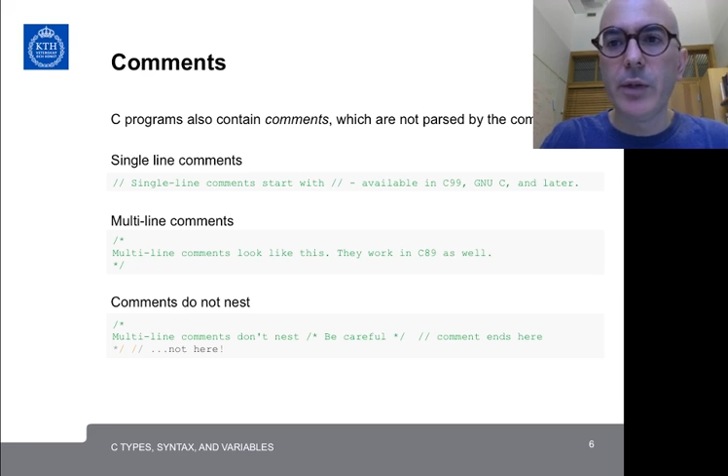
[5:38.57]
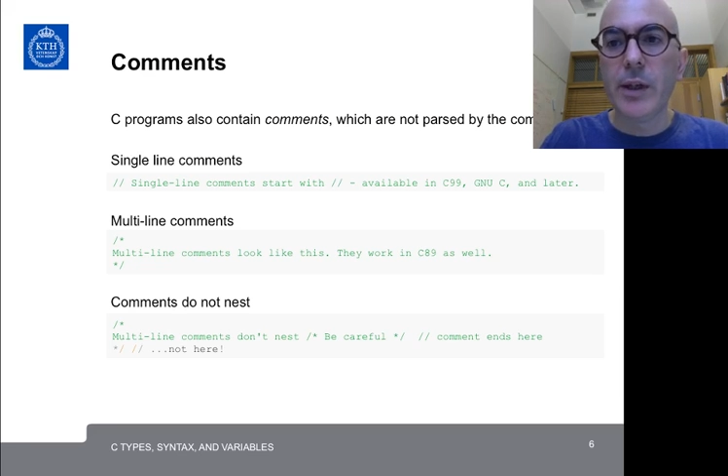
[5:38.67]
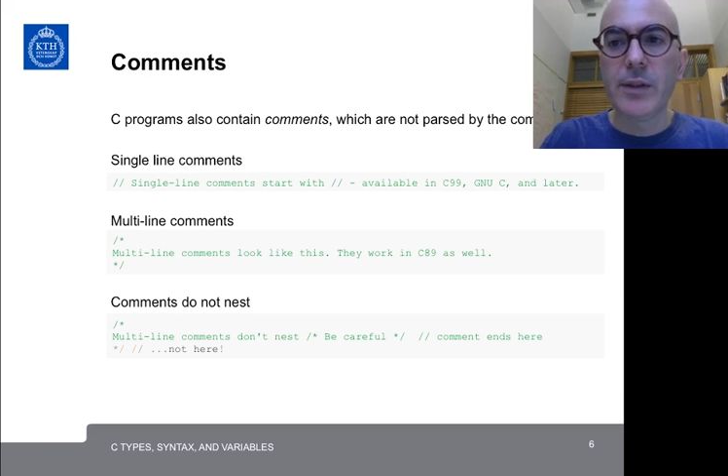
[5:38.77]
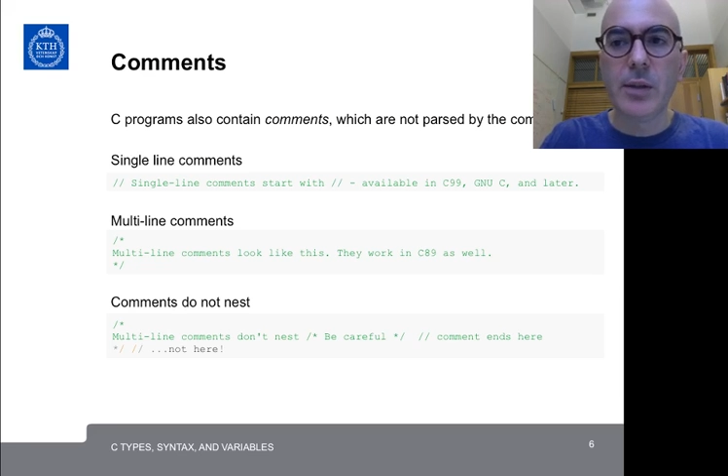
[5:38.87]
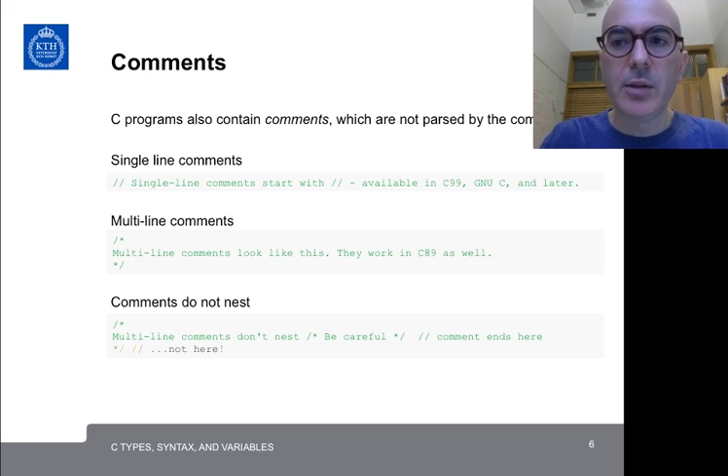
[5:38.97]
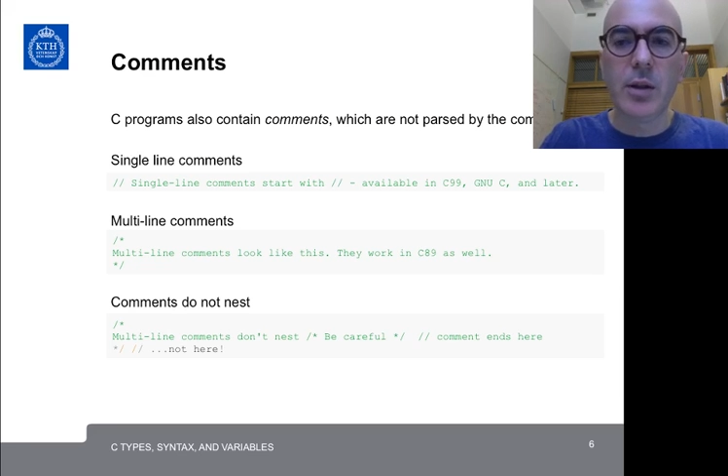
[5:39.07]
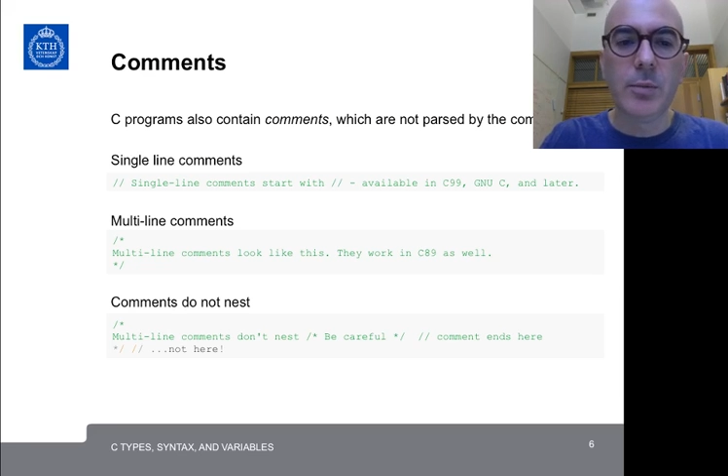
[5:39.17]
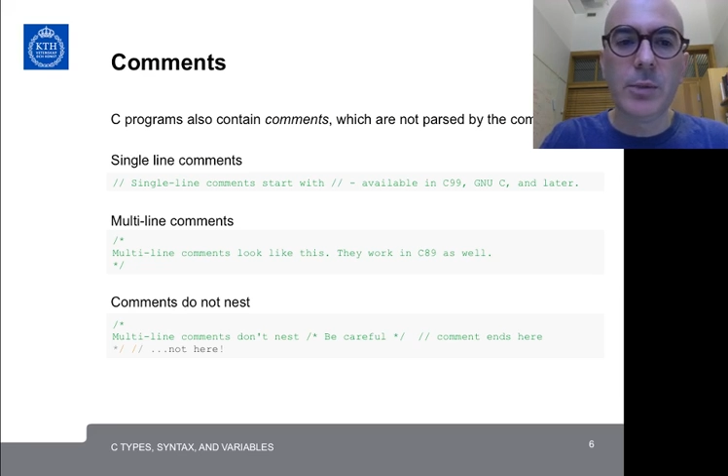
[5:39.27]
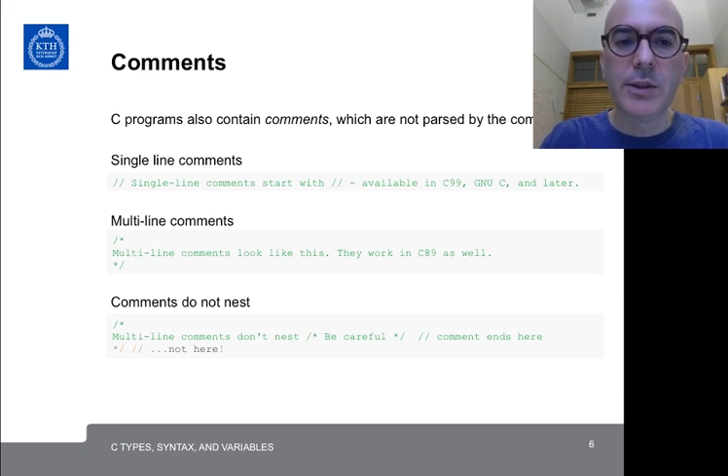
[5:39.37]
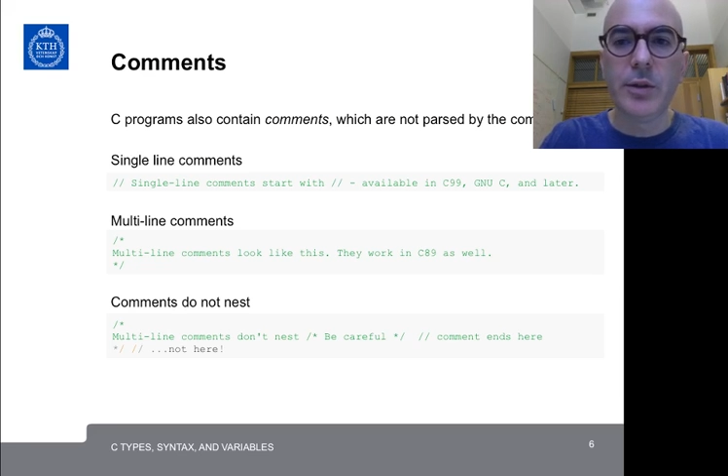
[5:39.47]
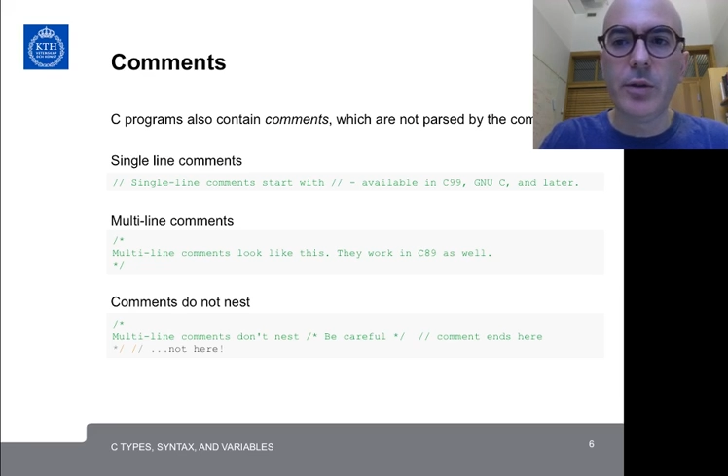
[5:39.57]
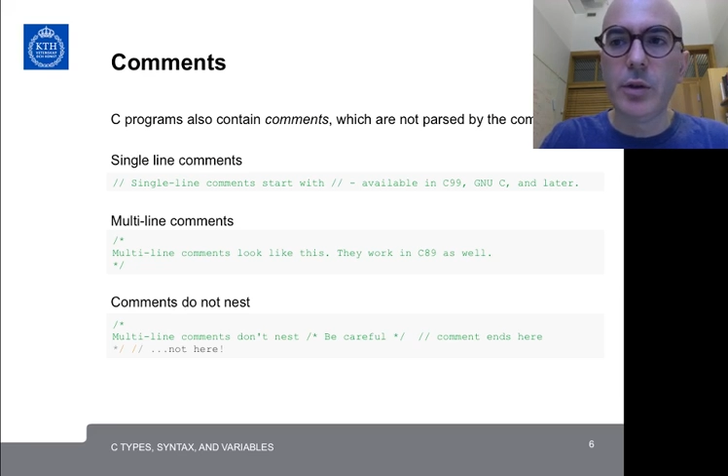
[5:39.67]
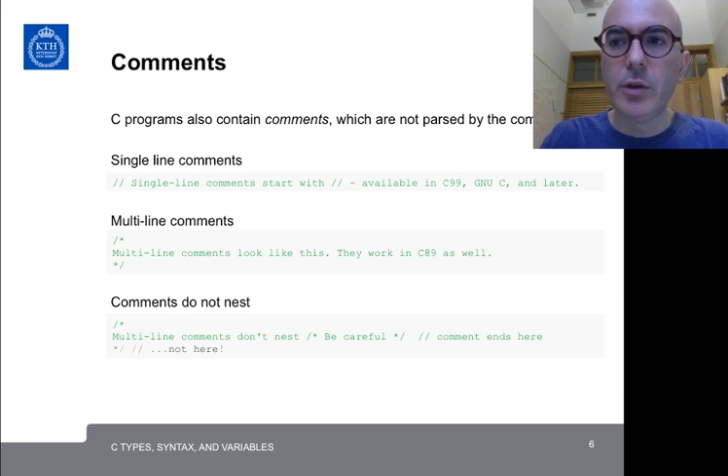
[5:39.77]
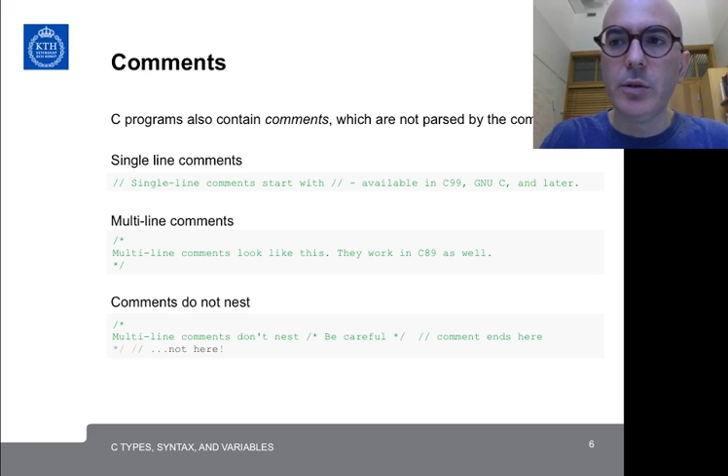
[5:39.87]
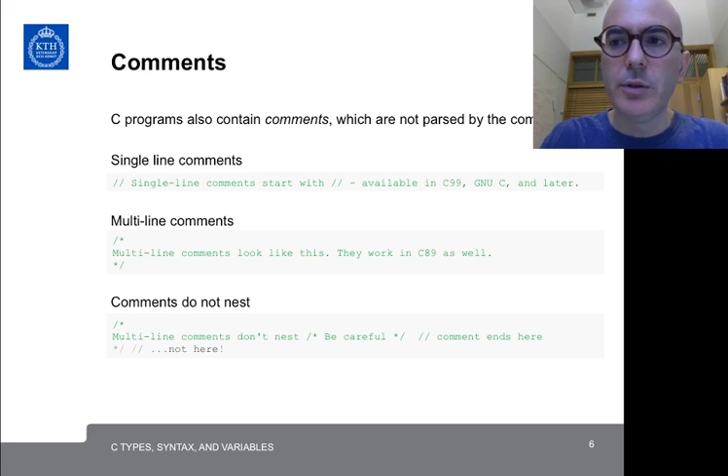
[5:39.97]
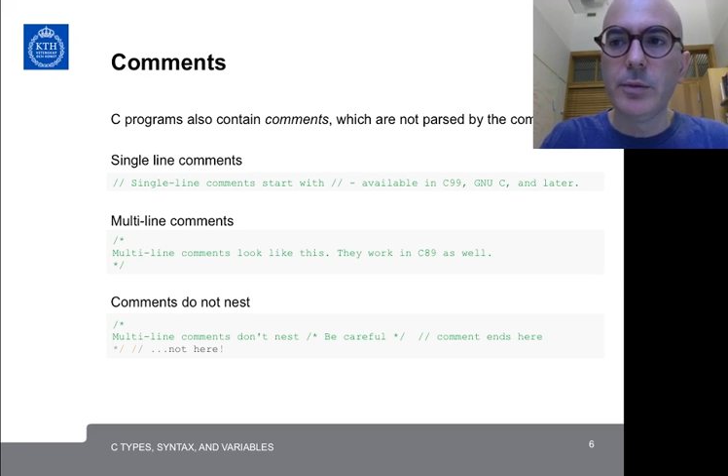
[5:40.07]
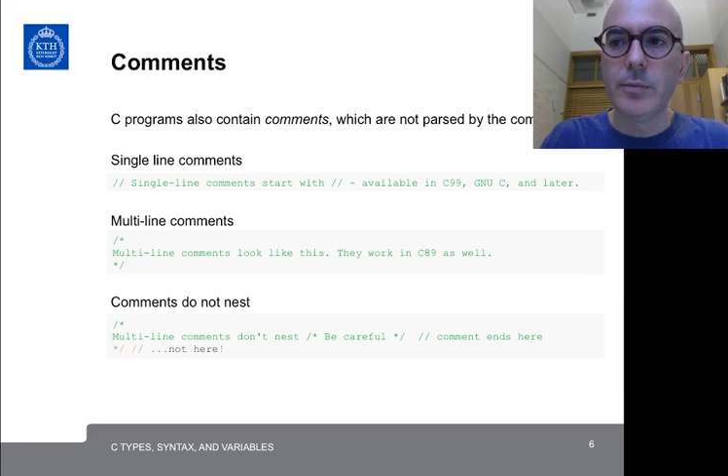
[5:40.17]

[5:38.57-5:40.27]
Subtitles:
have some comments in your code,